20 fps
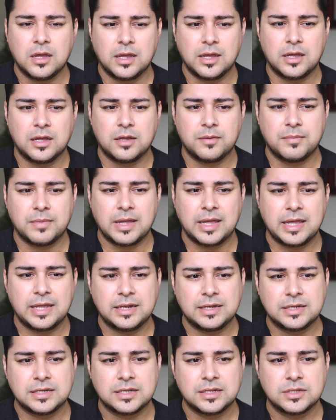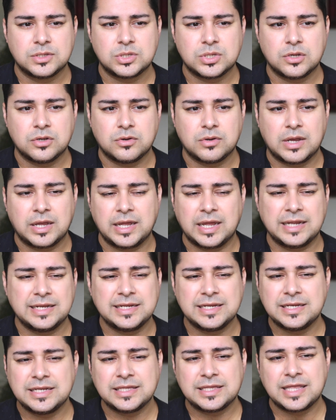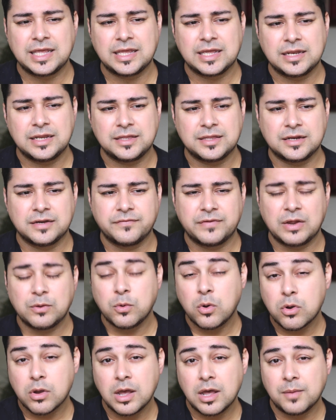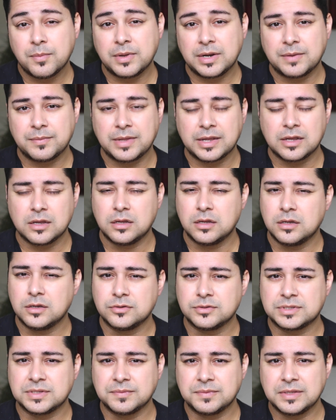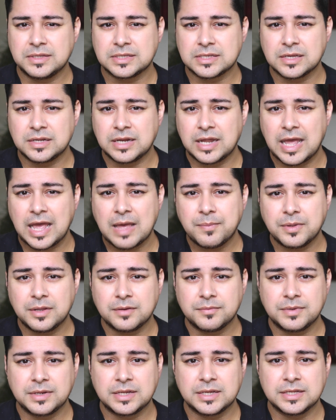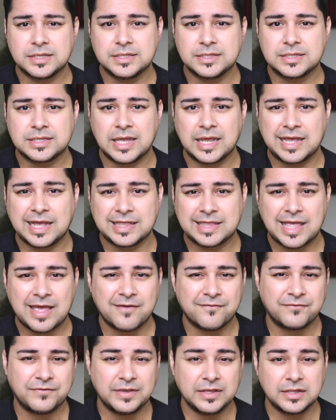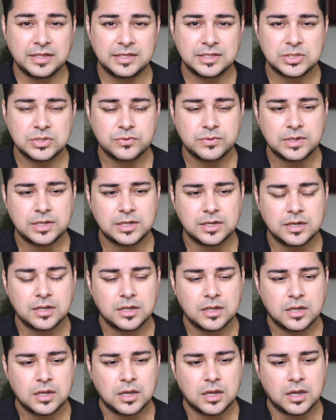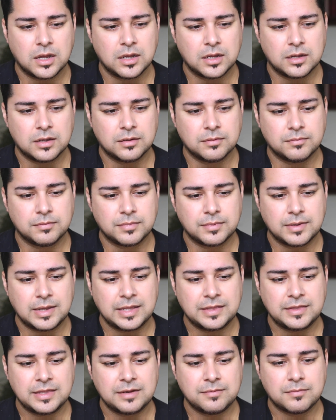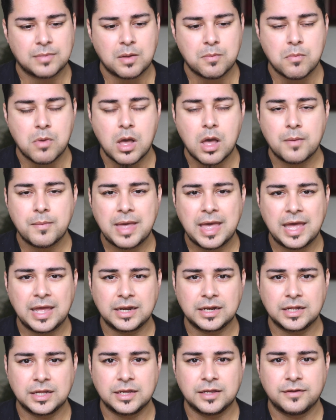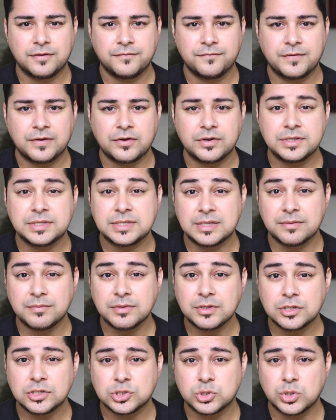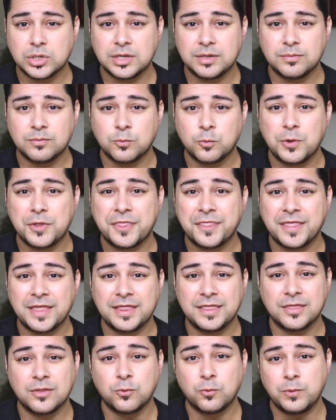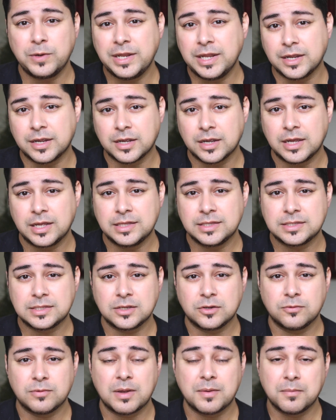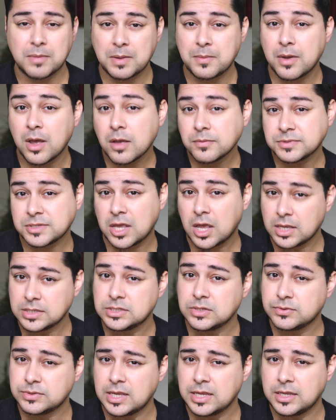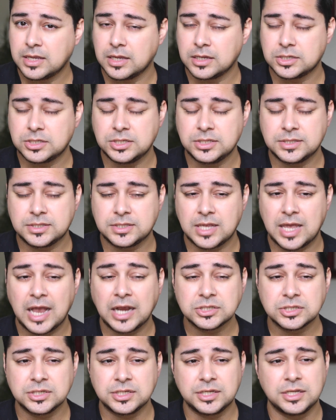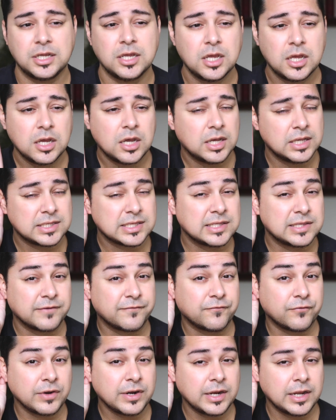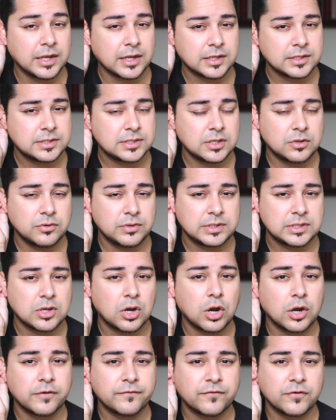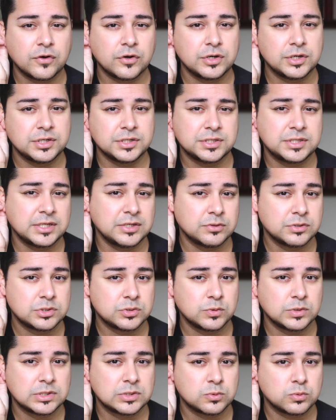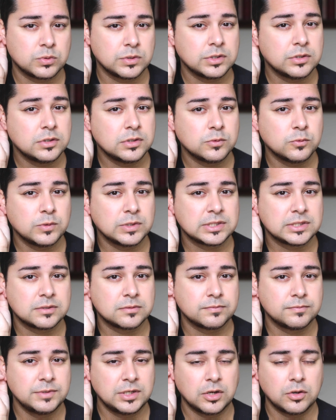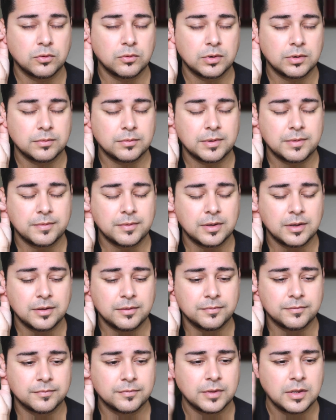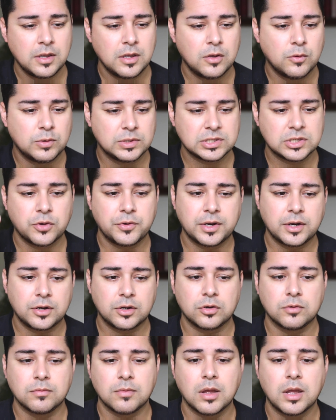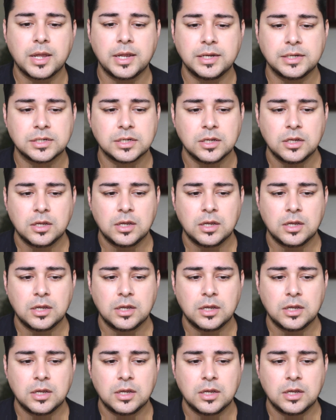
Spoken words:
And so I didn't think anything of it. I woke up and I'm like, uh-oh, something's going to happen, because I got that feeling to it. And then my mom had a very similar dream within the week. And so my mom's also psychic. She's actually a schizophrenic. So it's hard for her to distinguish what's real and what's going on in her mind